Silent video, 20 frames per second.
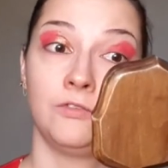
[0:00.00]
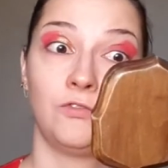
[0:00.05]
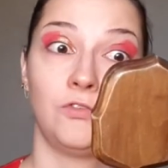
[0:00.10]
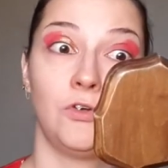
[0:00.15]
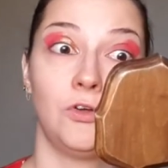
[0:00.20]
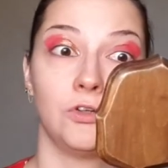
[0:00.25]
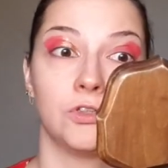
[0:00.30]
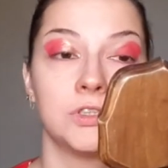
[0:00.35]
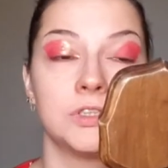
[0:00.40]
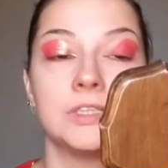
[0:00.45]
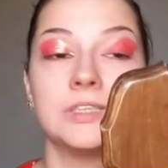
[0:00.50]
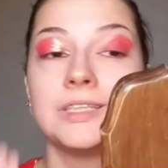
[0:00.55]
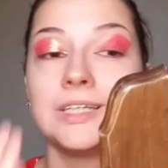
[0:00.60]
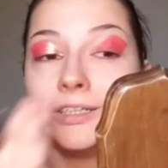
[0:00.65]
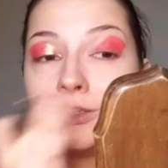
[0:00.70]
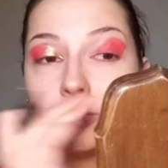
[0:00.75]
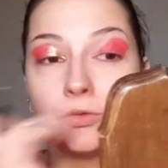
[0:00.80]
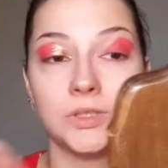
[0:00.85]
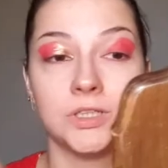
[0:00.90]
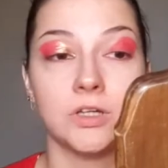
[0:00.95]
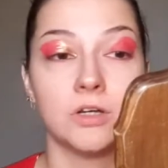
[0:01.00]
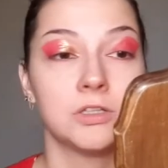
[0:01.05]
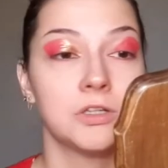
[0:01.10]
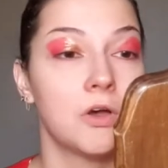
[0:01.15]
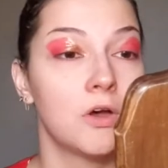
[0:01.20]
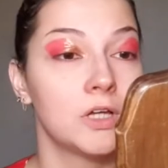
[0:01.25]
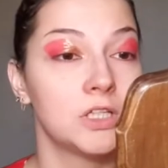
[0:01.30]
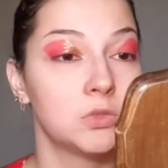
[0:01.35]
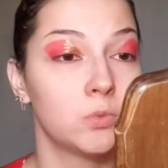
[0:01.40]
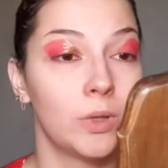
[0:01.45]
first and then doing the
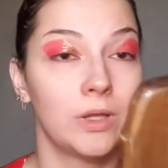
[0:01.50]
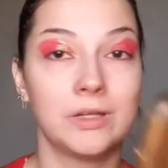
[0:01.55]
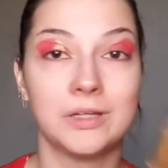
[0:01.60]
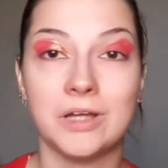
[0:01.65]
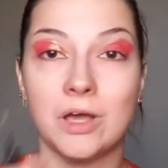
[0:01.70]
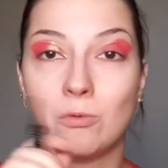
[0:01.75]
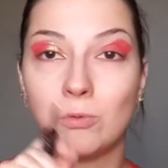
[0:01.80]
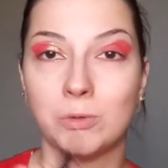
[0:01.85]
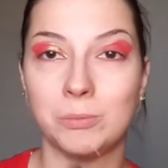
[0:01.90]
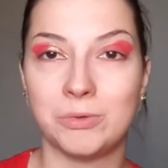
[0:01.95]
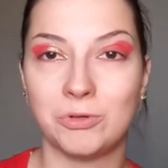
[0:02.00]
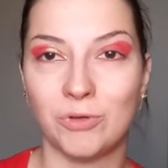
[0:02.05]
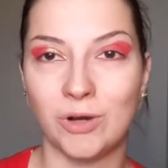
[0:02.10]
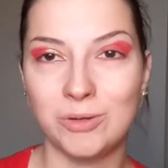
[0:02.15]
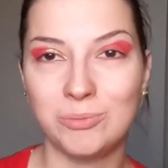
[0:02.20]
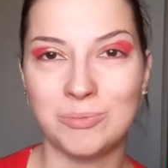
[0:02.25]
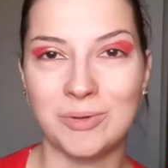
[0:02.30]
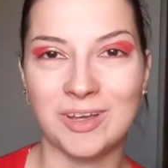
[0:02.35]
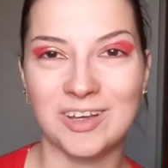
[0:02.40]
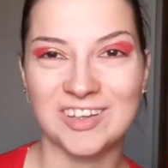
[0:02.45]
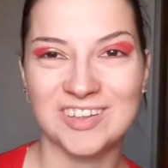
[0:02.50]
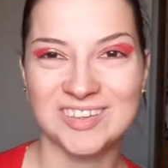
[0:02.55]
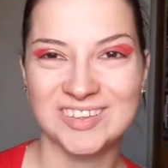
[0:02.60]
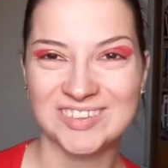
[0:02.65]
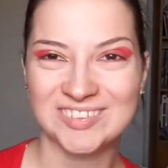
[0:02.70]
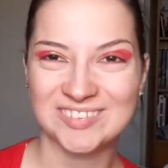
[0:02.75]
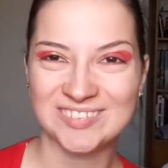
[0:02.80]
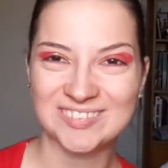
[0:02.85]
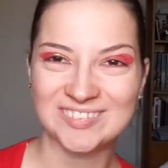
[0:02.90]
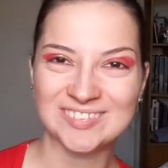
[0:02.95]
other eye as well and I will be right back.
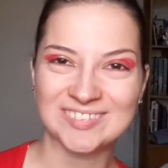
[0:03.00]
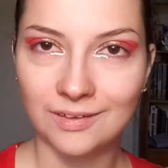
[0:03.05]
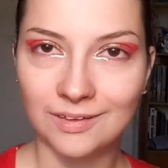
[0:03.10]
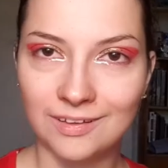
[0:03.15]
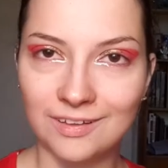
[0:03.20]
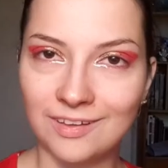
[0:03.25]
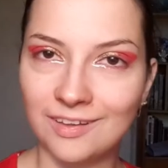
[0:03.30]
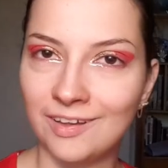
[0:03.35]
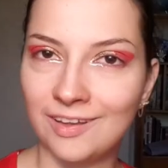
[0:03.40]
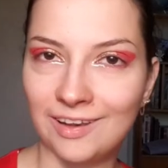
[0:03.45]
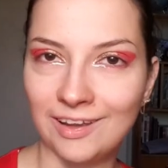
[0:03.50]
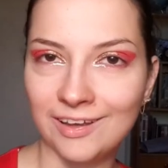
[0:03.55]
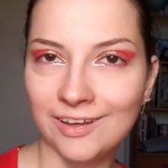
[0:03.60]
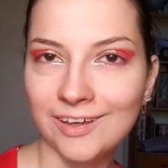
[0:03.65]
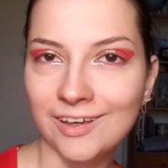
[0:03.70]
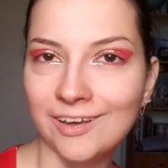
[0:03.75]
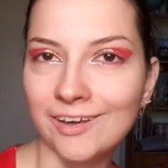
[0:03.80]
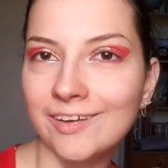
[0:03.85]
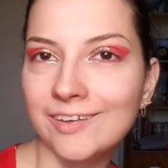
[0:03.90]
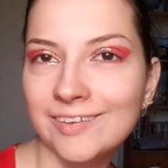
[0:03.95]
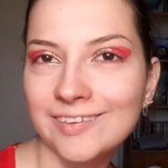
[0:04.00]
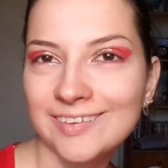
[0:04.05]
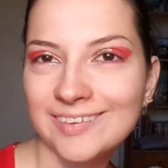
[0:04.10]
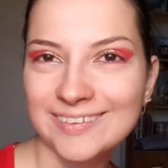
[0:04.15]
I like it.